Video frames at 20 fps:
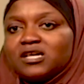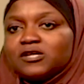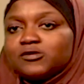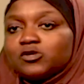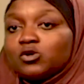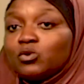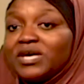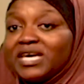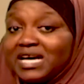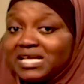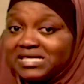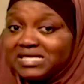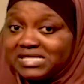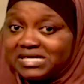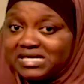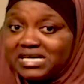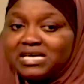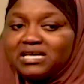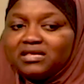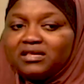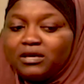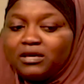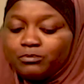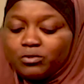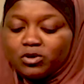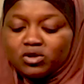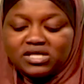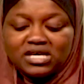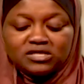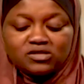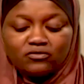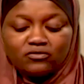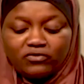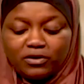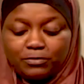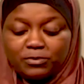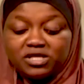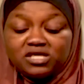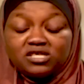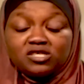So we can see the importance of
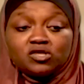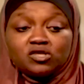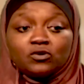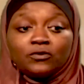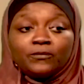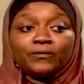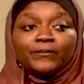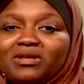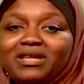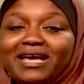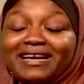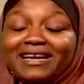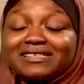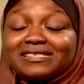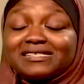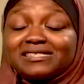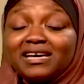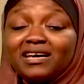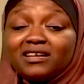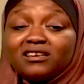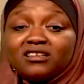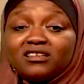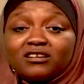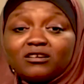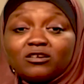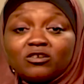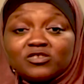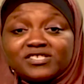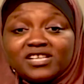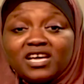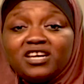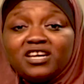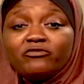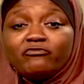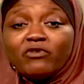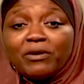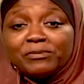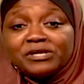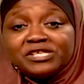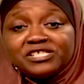repetition. Like I said, concerning
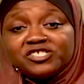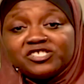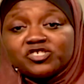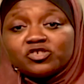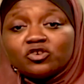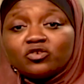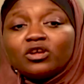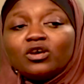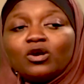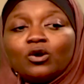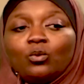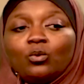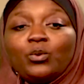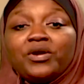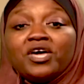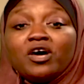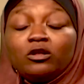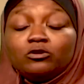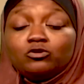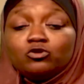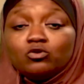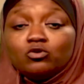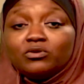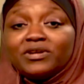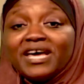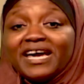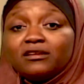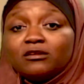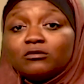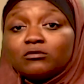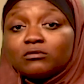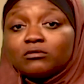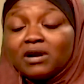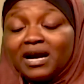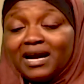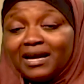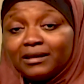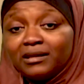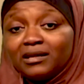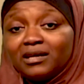repetition, we all know that in the
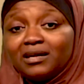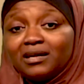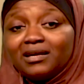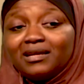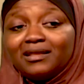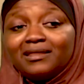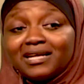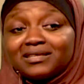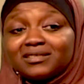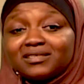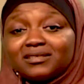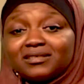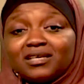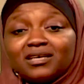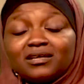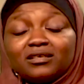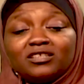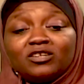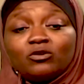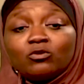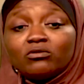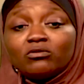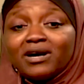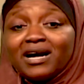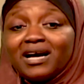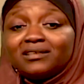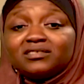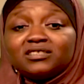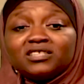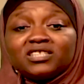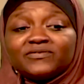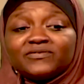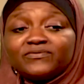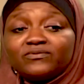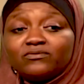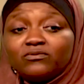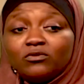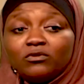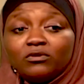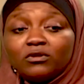Quran, the Quran is
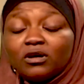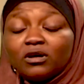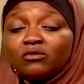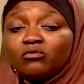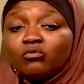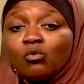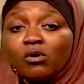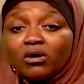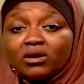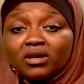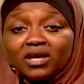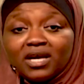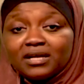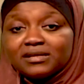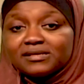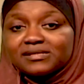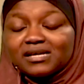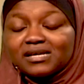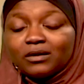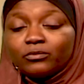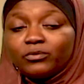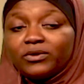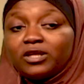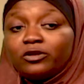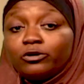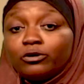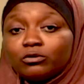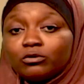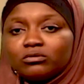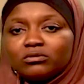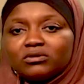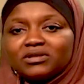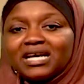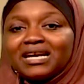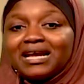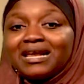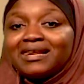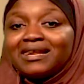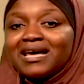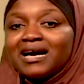full of warnings, and we know that
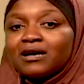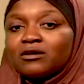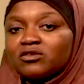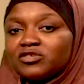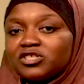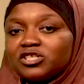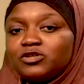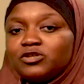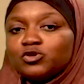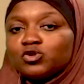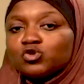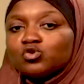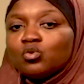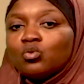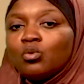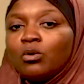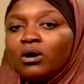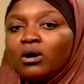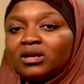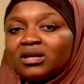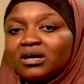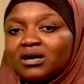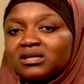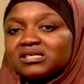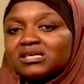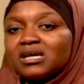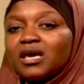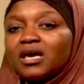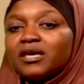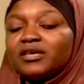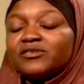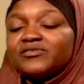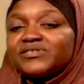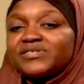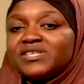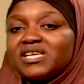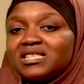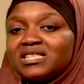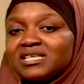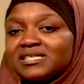Allah continues to warn us. You
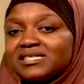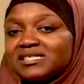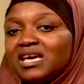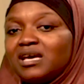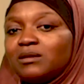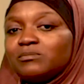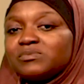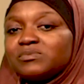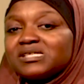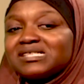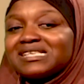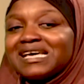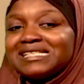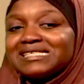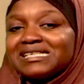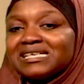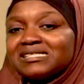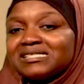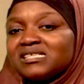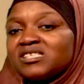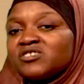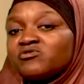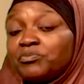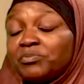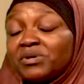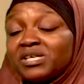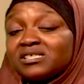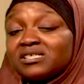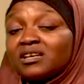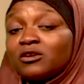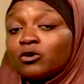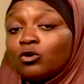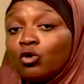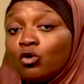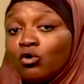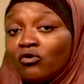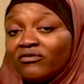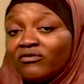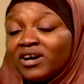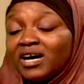see the same sentences repeated
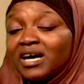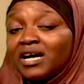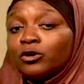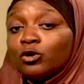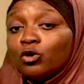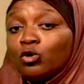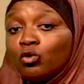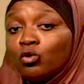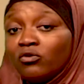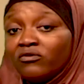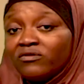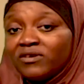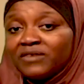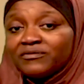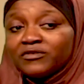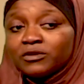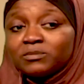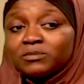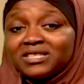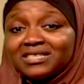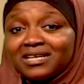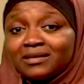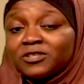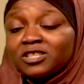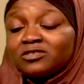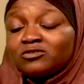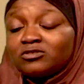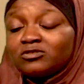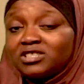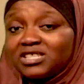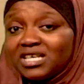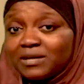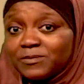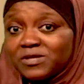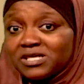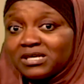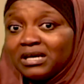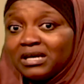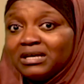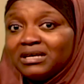over and over from chapter to
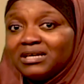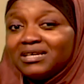chapter.